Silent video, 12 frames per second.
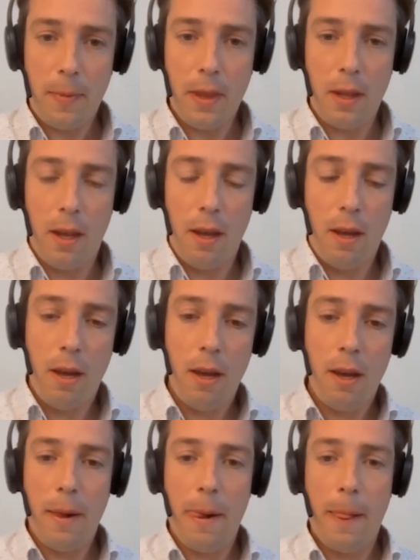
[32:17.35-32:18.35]

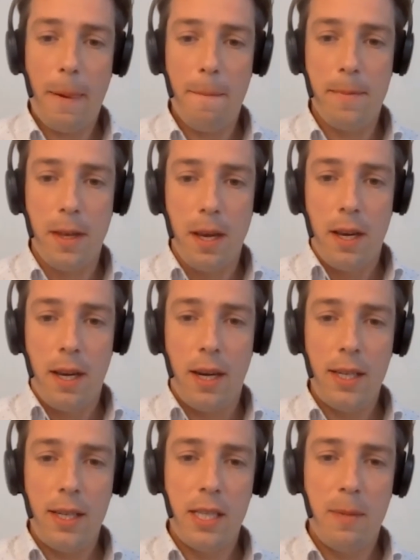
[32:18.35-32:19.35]

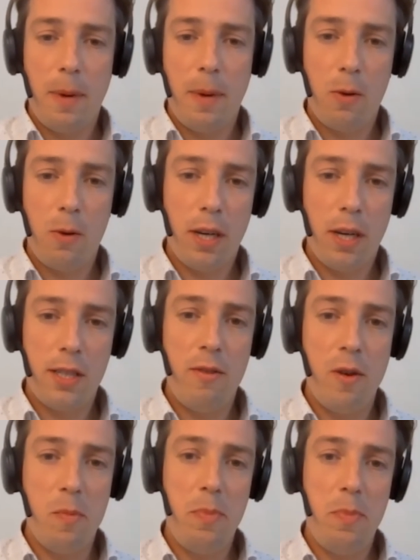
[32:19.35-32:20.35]
This is about, could you
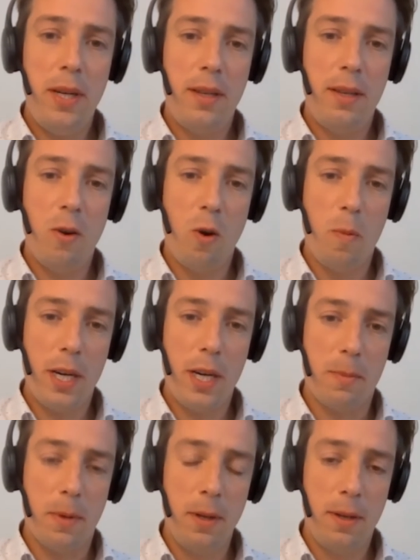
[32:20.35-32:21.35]
actually repeat the whole
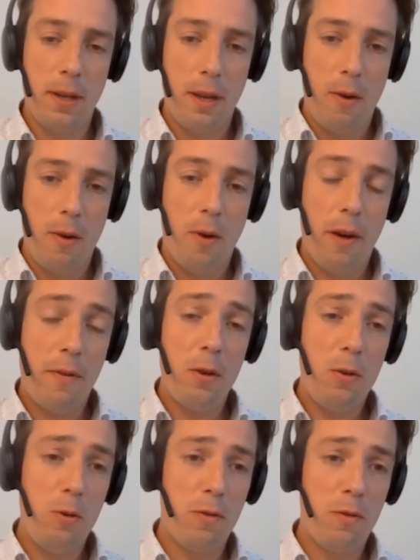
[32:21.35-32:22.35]
measurement? Well, I
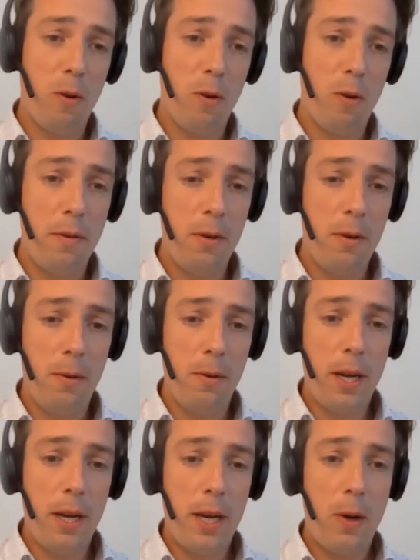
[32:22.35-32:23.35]
have good news for all of you.
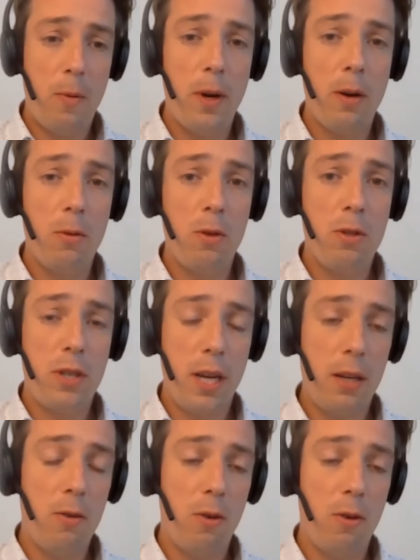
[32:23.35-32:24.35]
We're going to
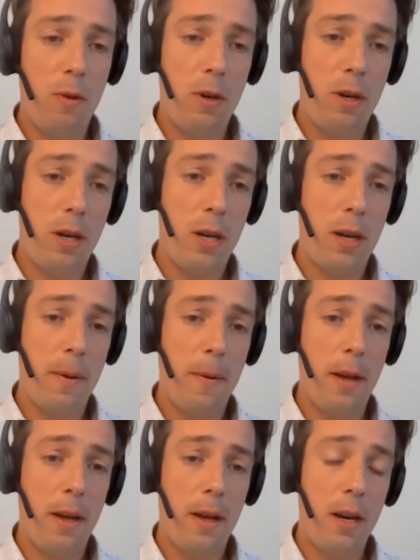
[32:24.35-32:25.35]
send you all
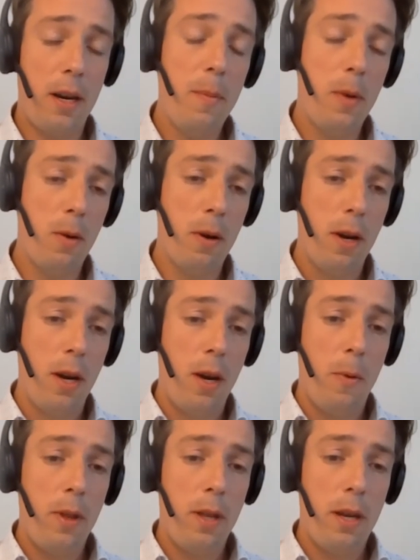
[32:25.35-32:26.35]
an email
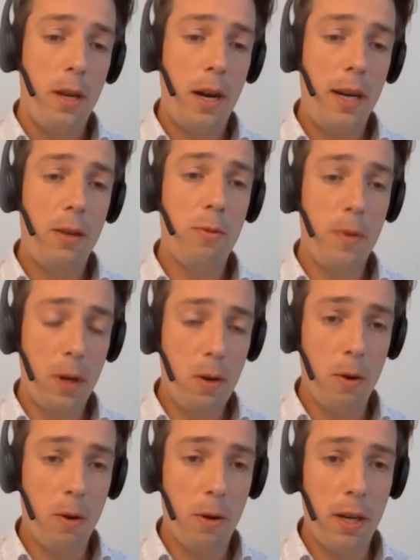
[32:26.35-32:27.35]
with a link to the
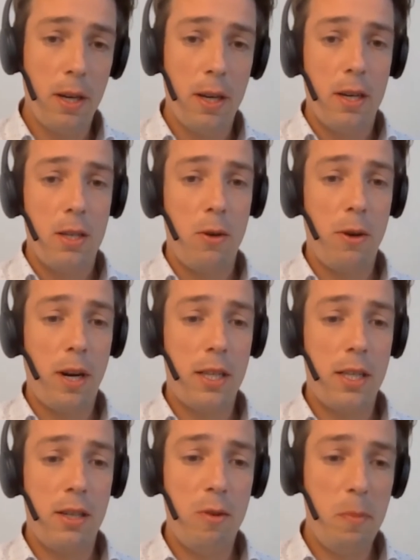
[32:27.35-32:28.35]
recording, so you can
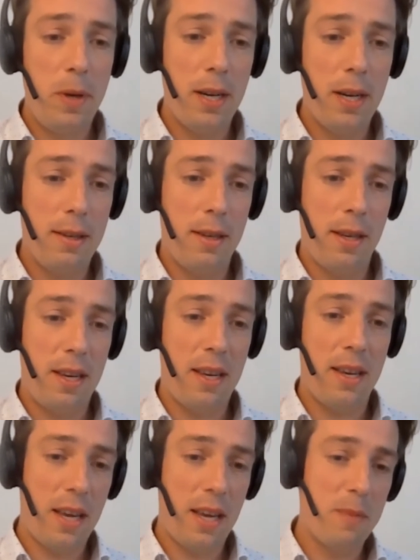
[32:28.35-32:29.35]
actually repeat it
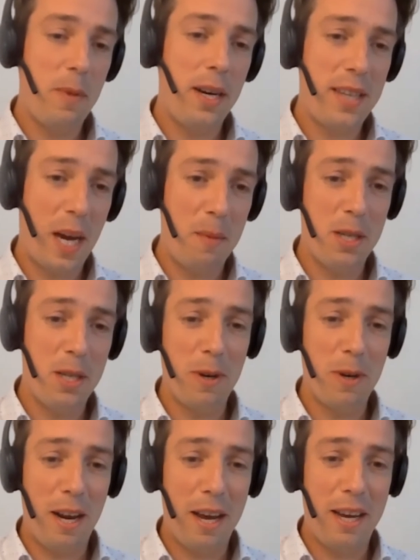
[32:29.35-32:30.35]
as many times as you
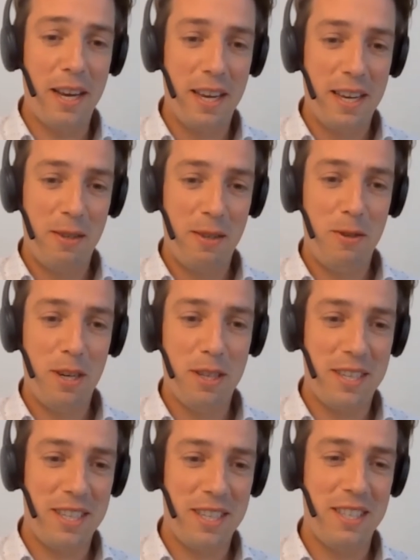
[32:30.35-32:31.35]
would like, to
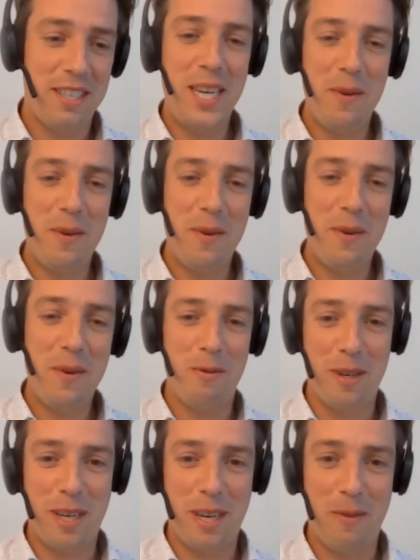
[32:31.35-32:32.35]
just see what
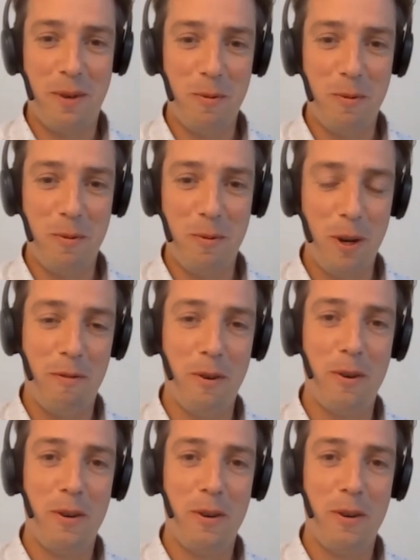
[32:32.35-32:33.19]
you were looking for.